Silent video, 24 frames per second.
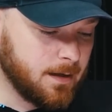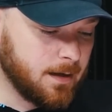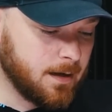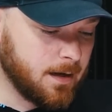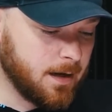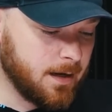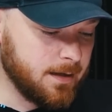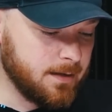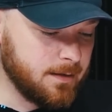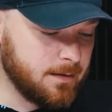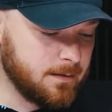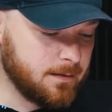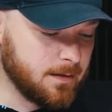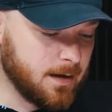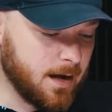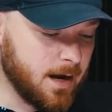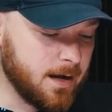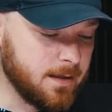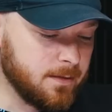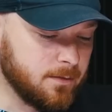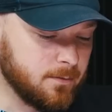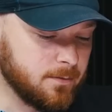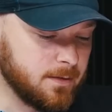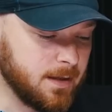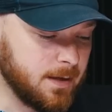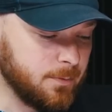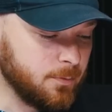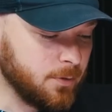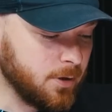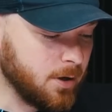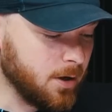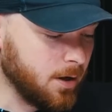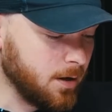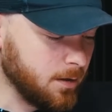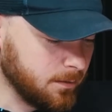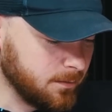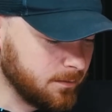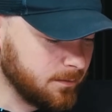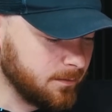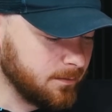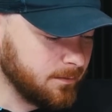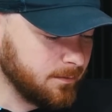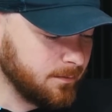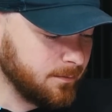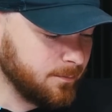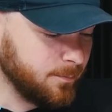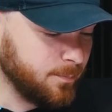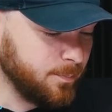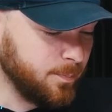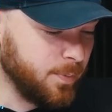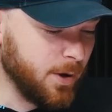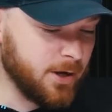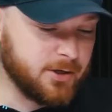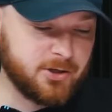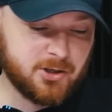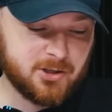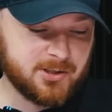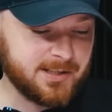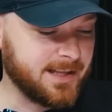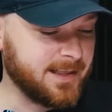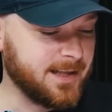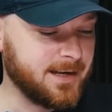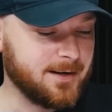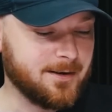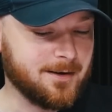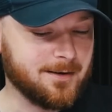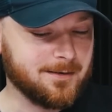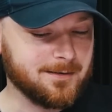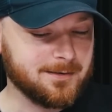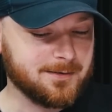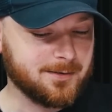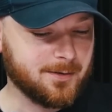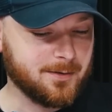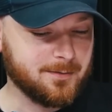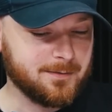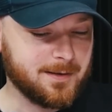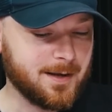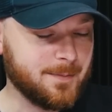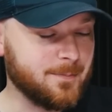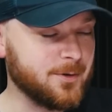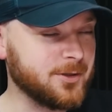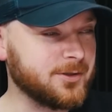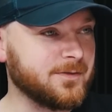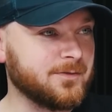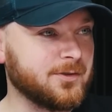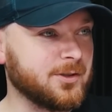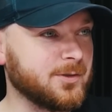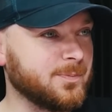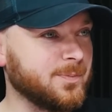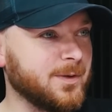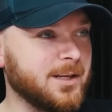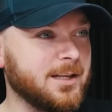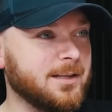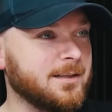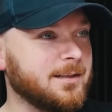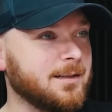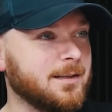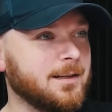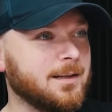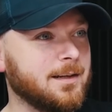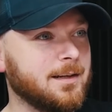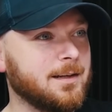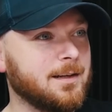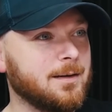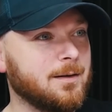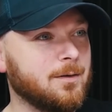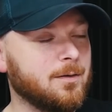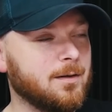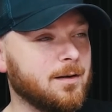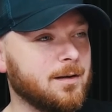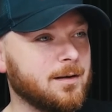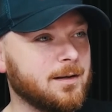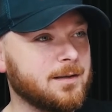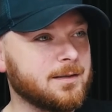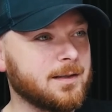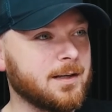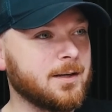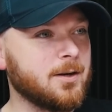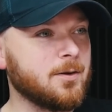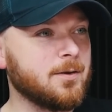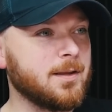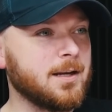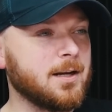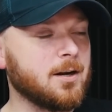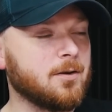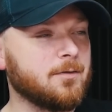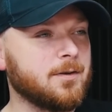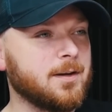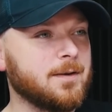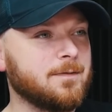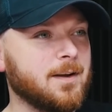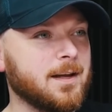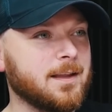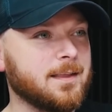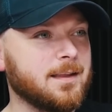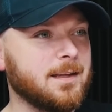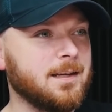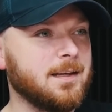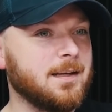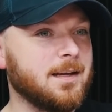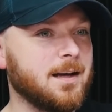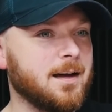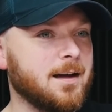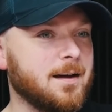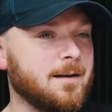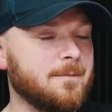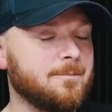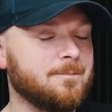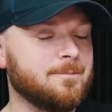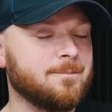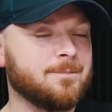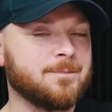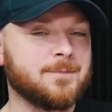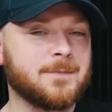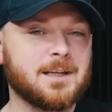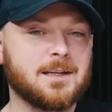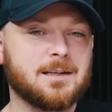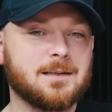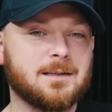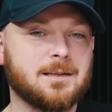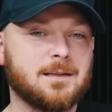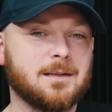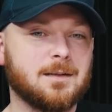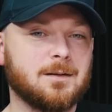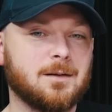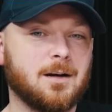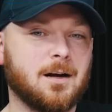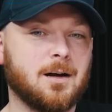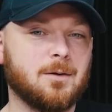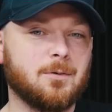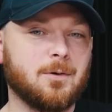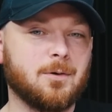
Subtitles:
I thought they were gone, but it turns out they're not. So that must have just been, because I know they got rid of like the, what